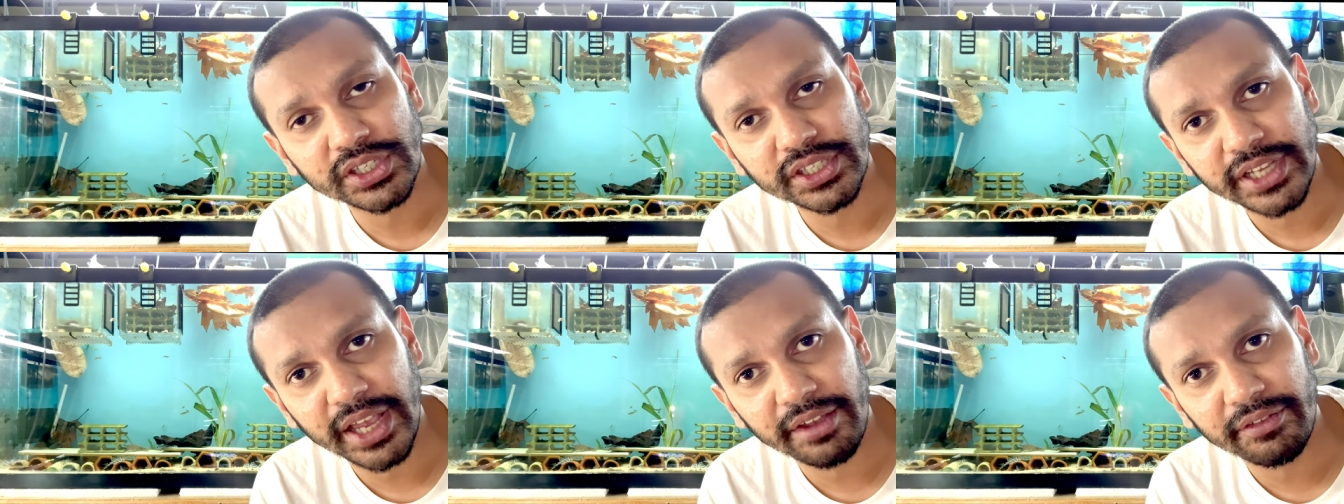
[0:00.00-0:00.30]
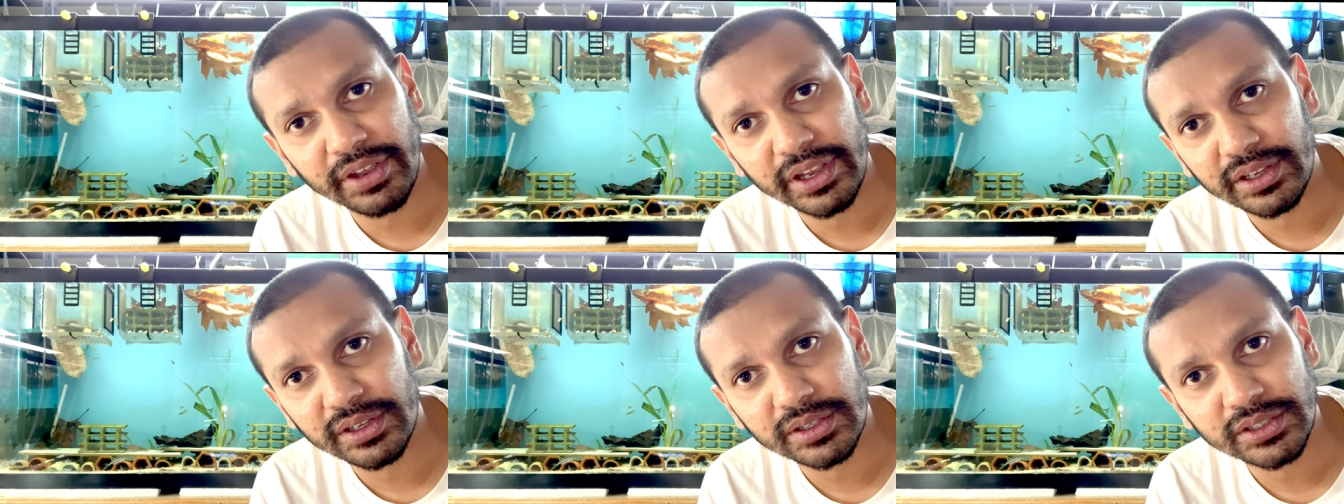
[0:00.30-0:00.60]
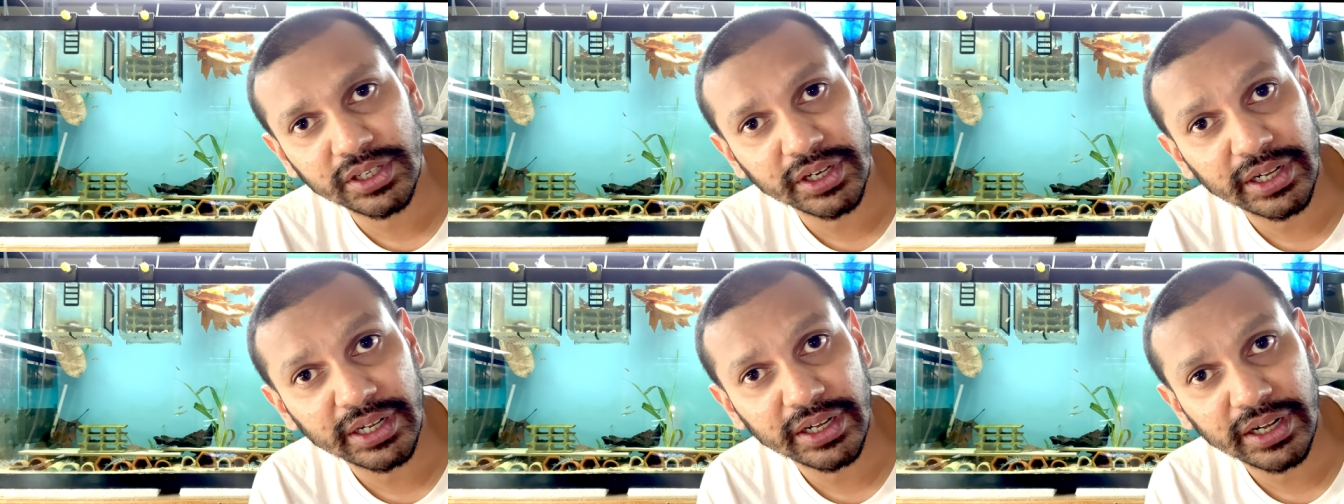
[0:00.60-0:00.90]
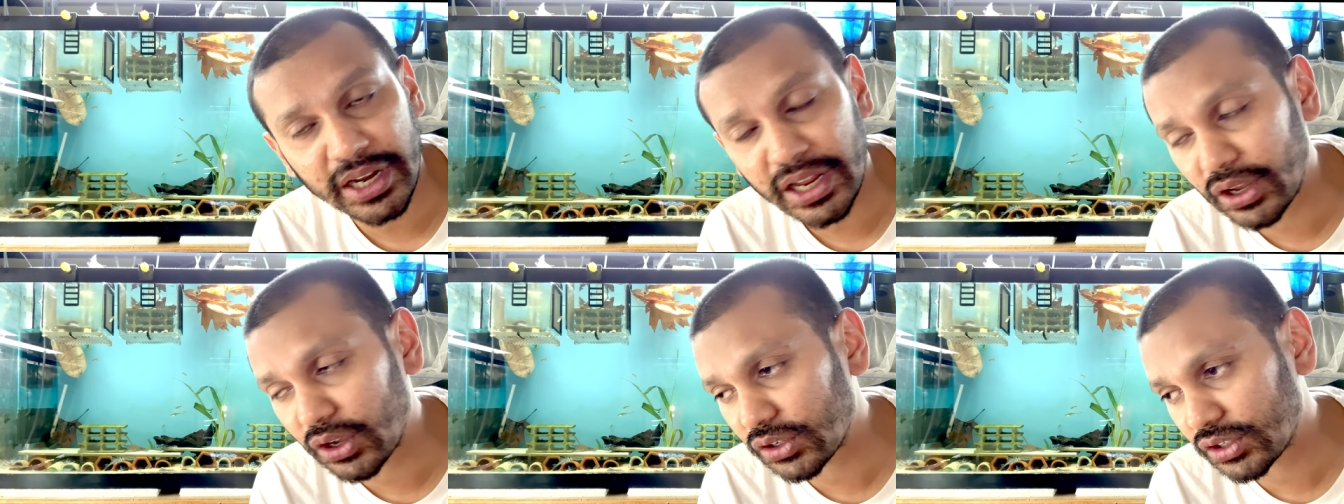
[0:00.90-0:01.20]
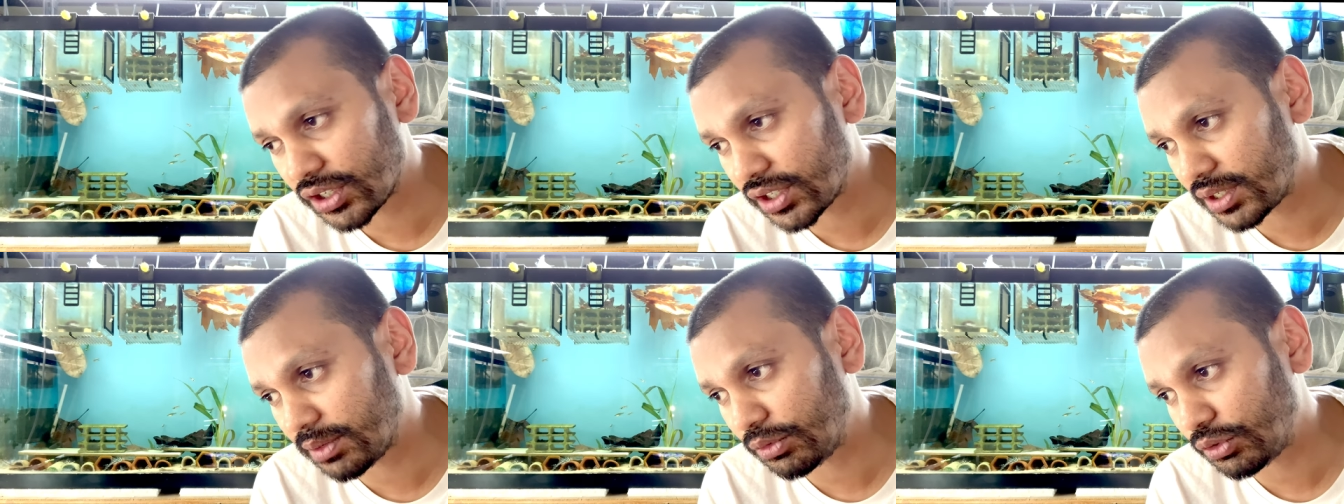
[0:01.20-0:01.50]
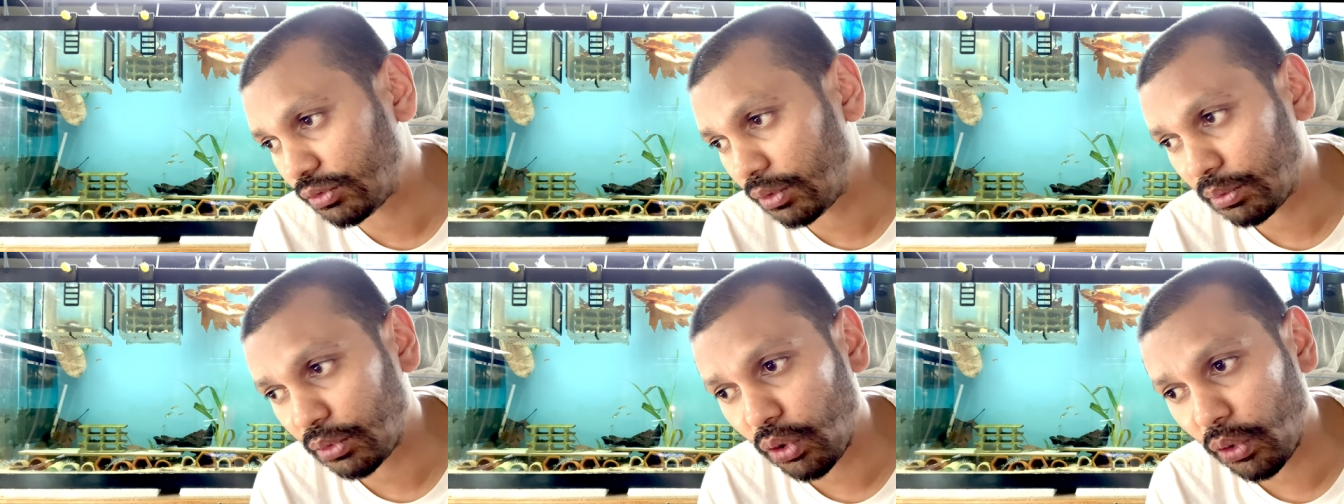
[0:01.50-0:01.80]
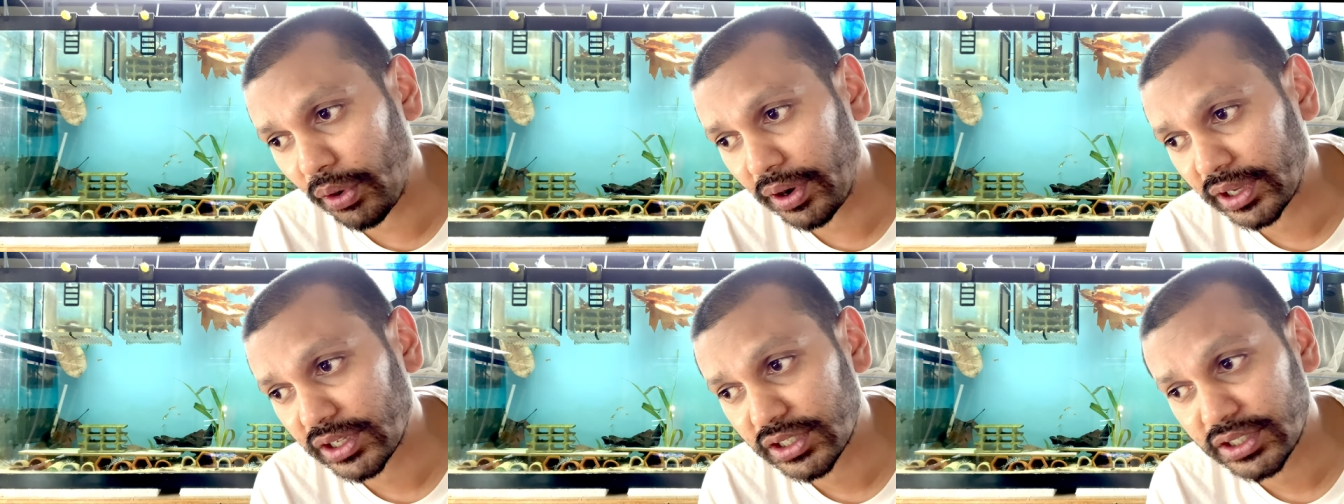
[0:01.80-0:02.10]
saving certain ecosystems from
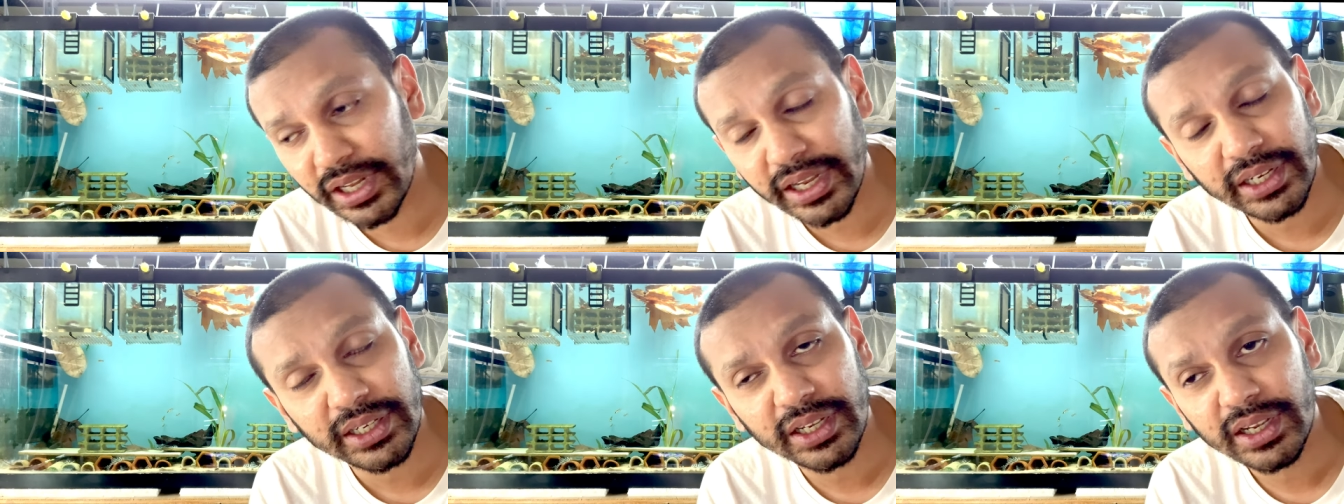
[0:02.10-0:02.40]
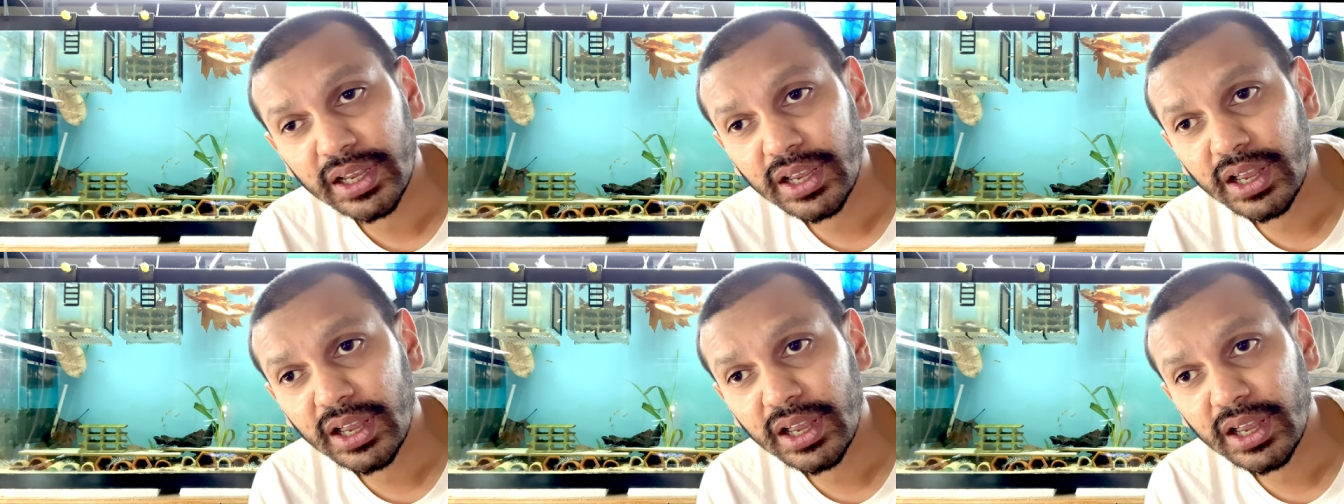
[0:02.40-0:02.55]
going extinct.